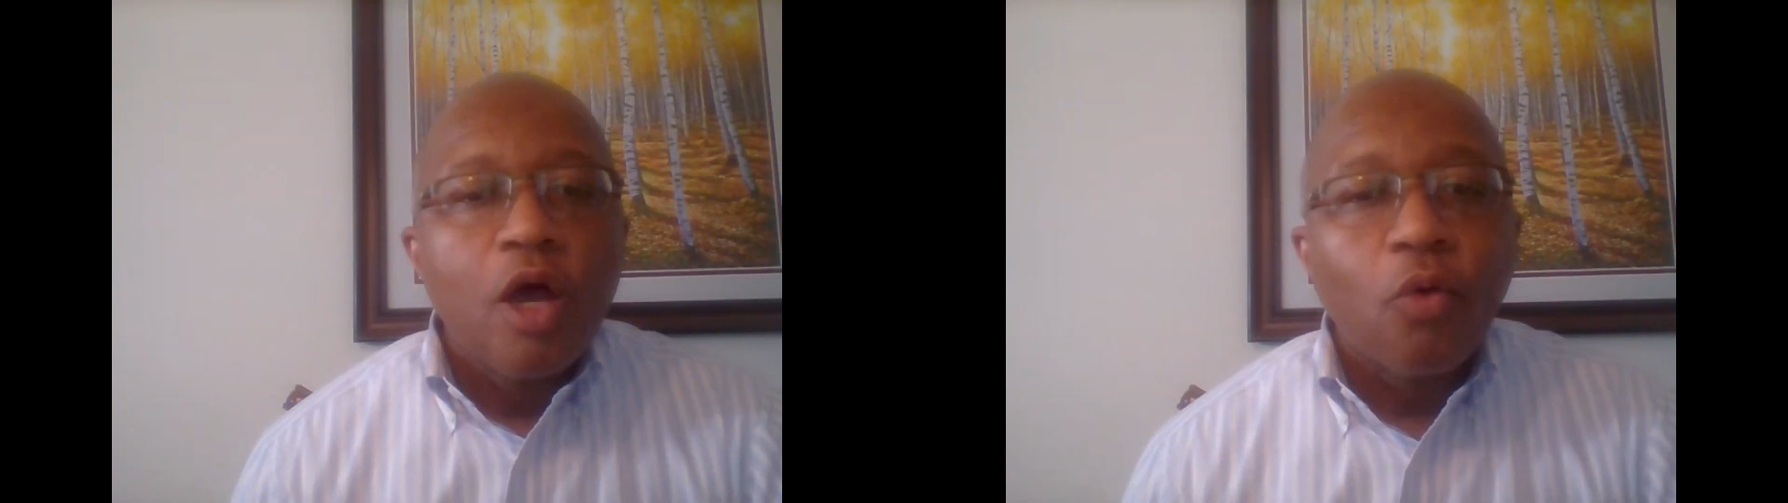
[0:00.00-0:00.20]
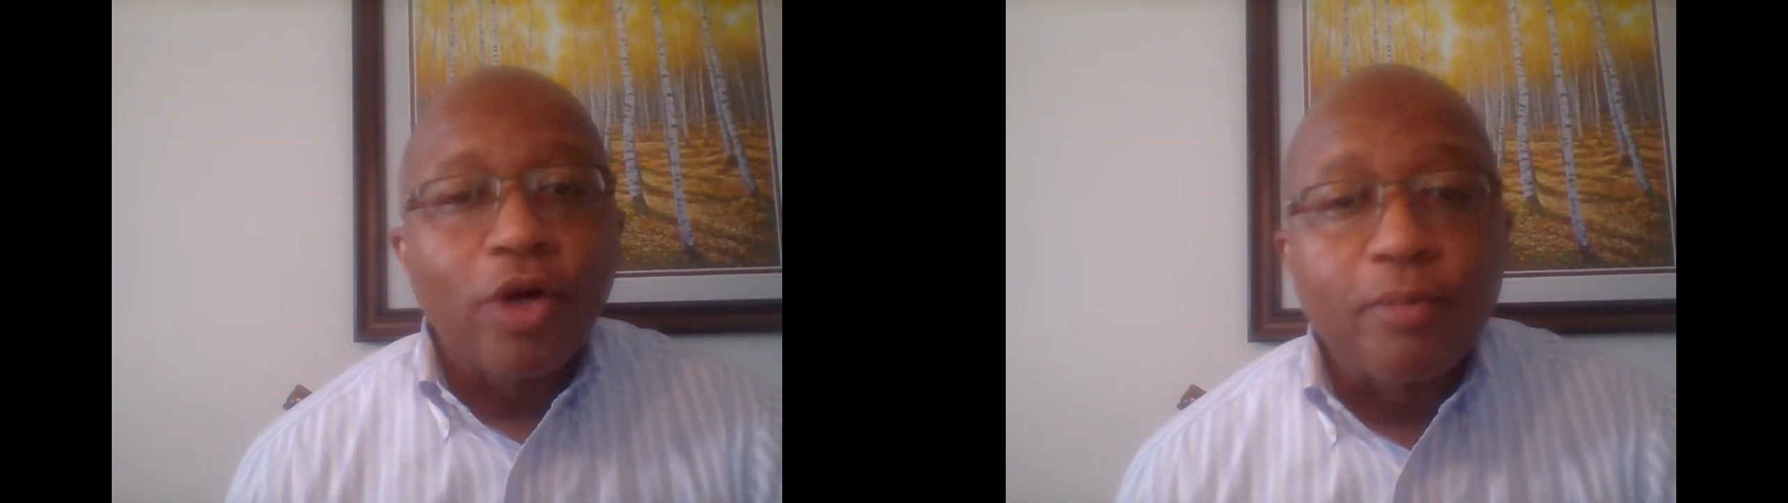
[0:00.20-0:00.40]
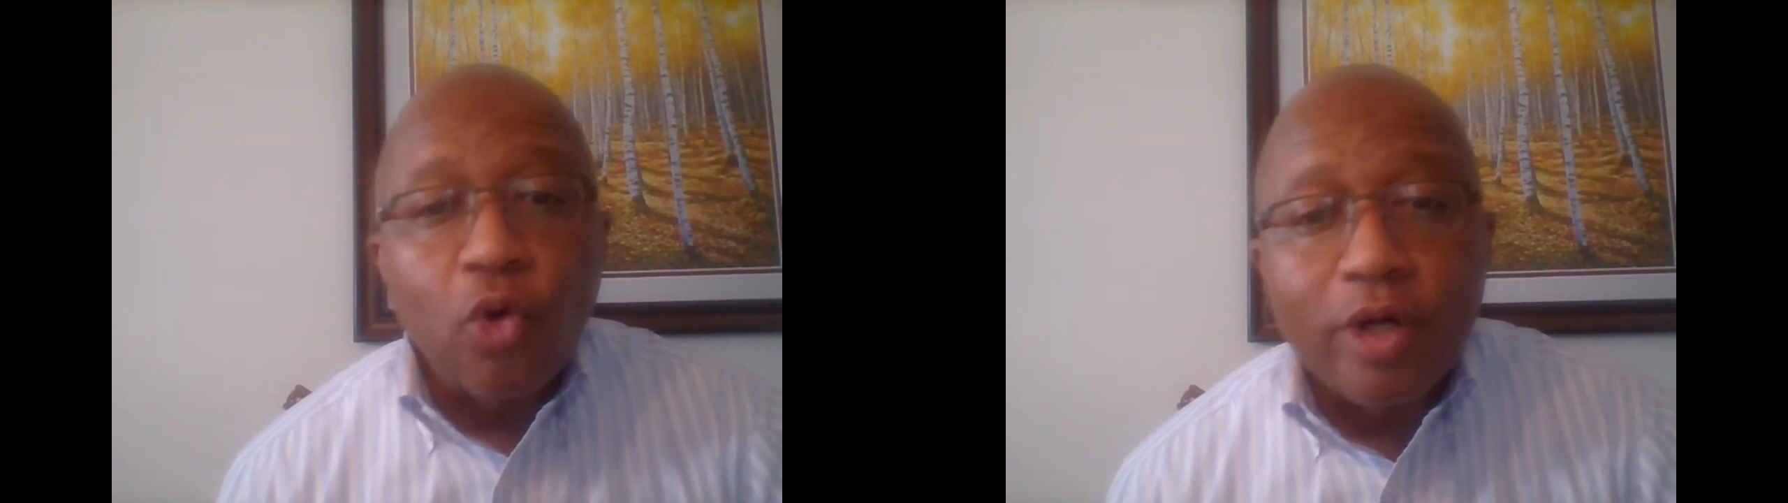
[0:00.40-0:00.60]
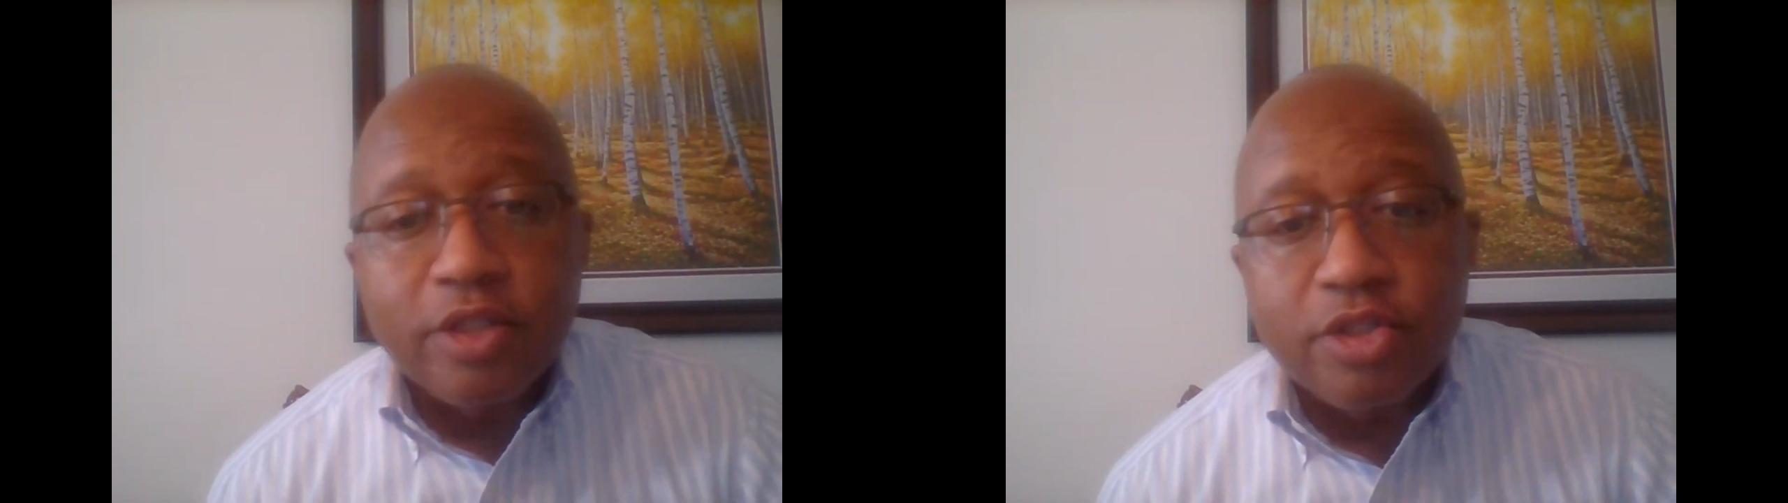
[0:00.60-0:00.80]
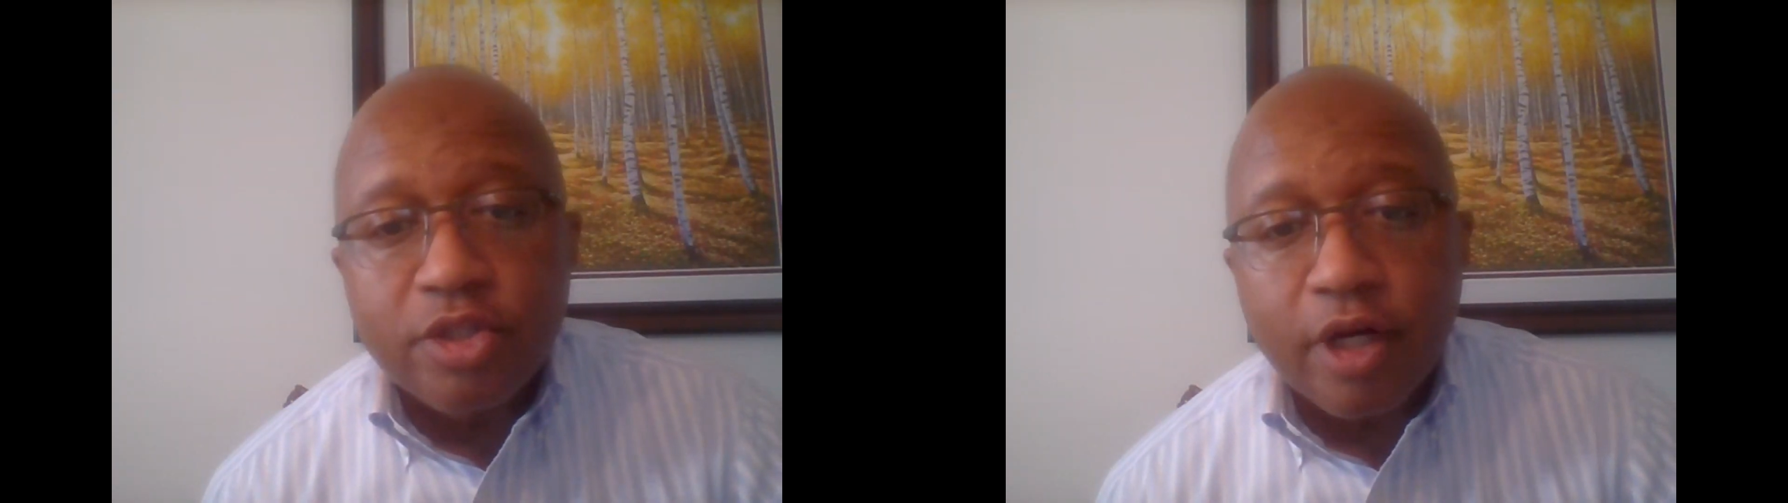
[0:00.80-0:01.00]
What I'm going
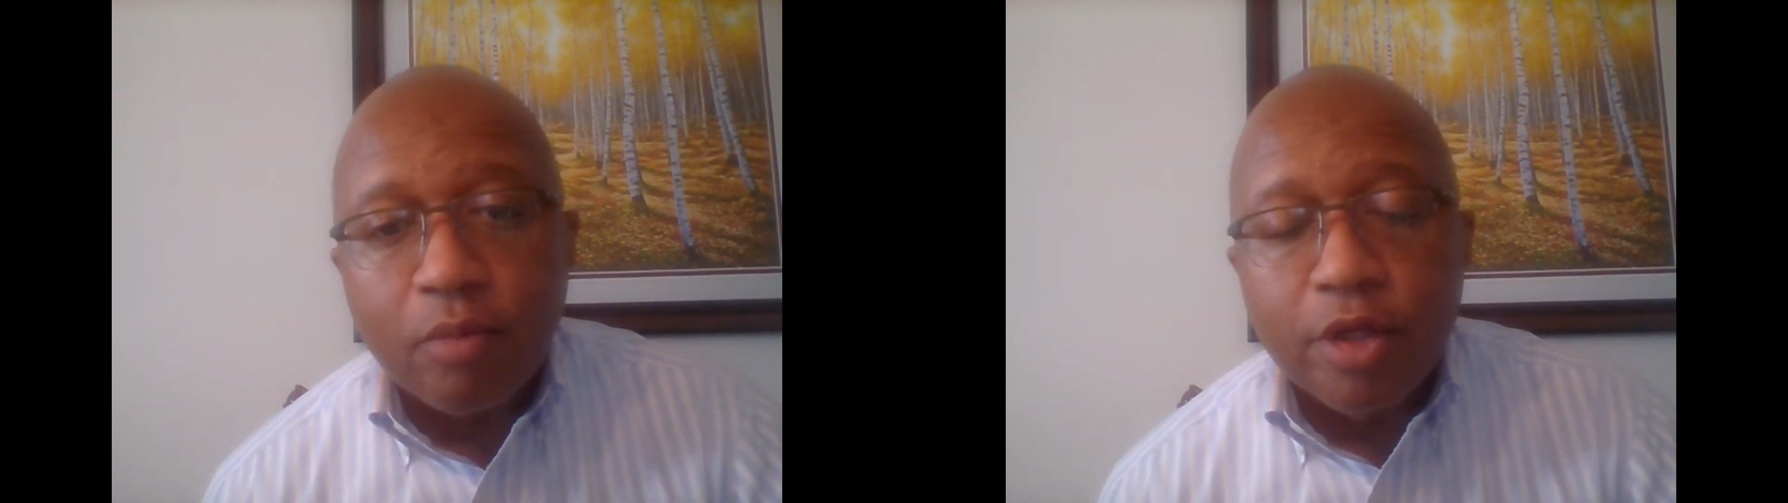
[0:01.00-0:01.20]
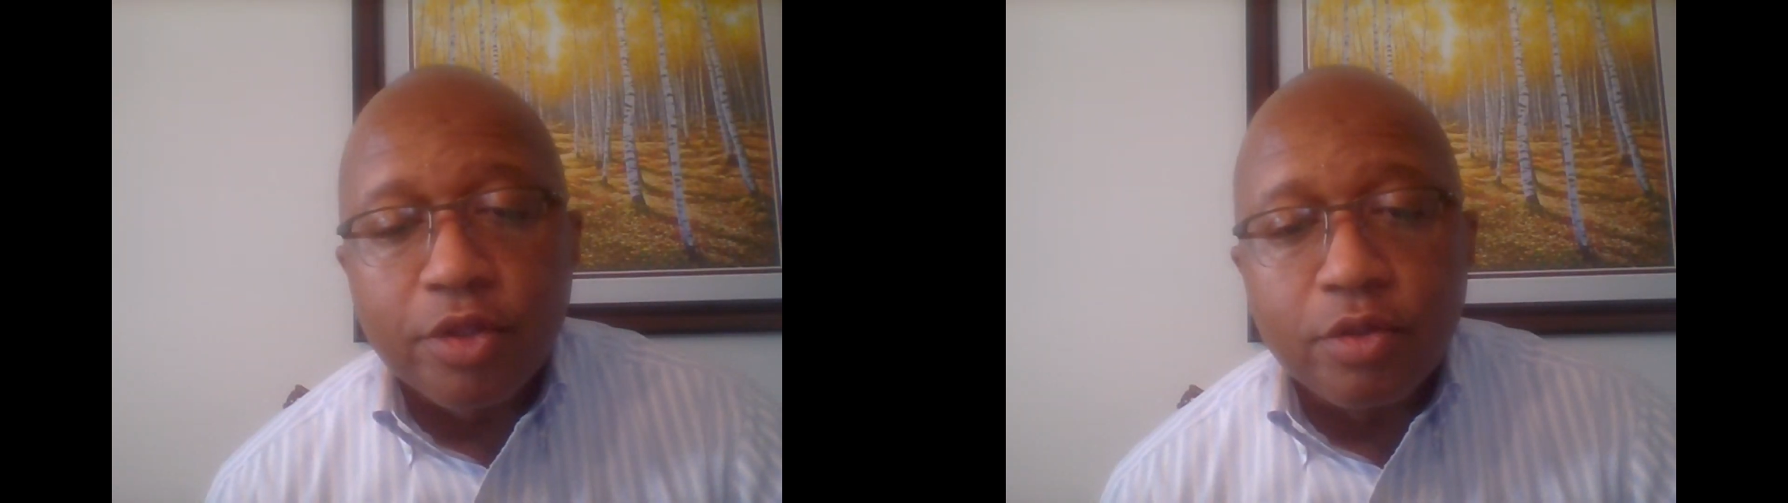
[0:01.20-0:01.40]
to share with